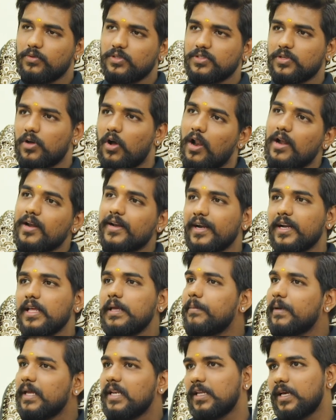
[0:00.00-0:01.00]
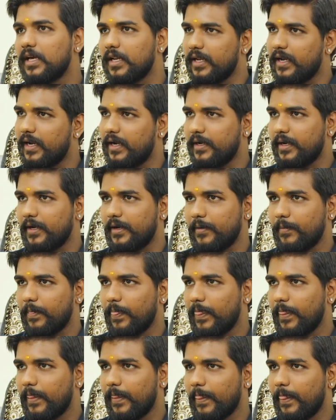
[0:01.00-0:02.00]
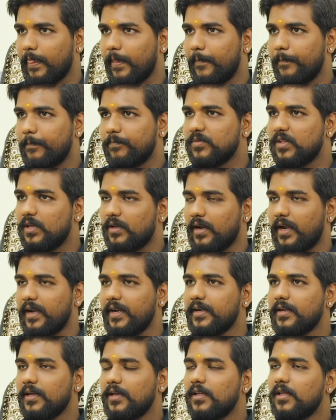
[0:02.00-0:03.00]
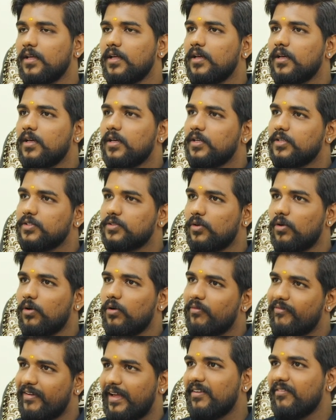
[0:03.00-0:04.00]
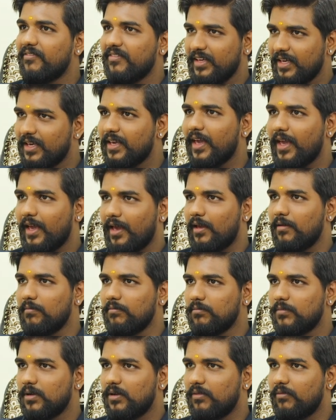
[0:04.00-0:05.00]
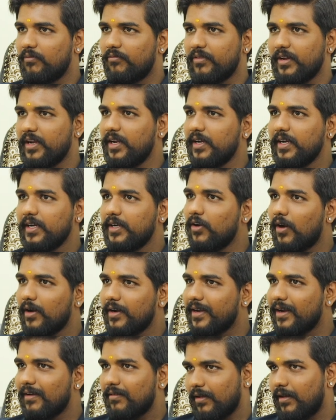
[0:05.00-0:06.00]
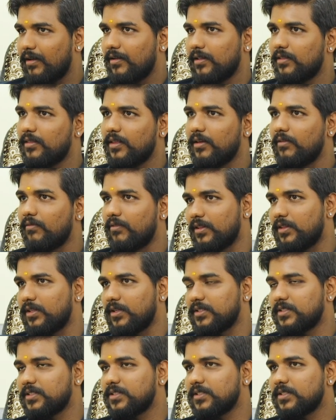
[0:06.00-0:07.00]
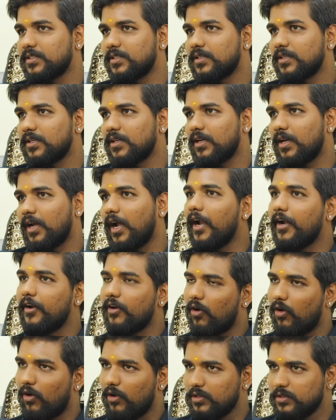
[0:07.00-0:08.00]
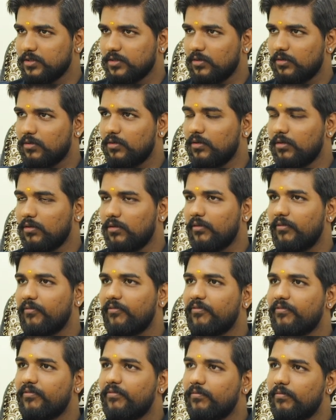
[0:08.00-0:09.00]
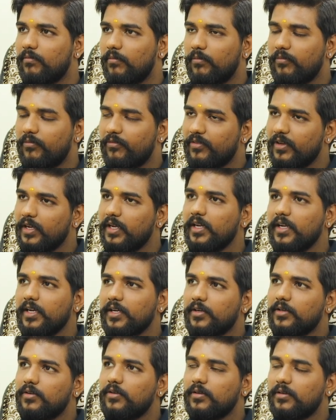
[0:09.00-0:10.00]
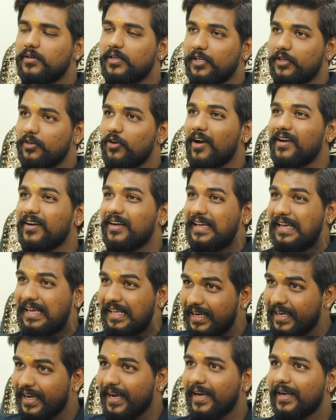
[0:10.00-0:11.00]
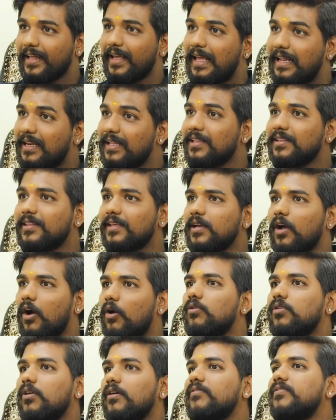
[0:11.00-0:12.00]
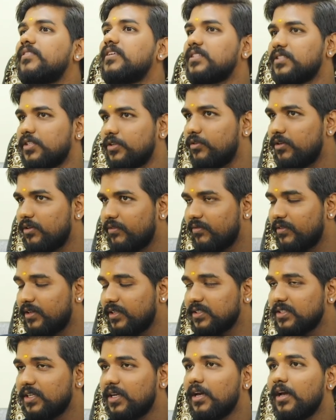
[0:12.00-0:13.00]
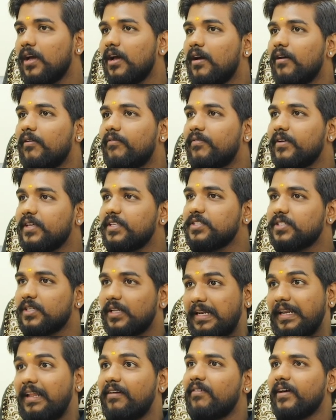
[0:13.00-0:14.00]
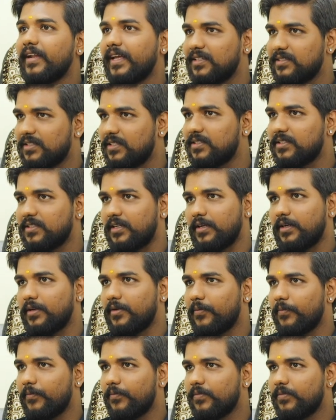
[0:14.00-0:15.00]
was already being created, right? So when we came, we did not get anything with us. And also, we did not create anything out of this universe which never existed.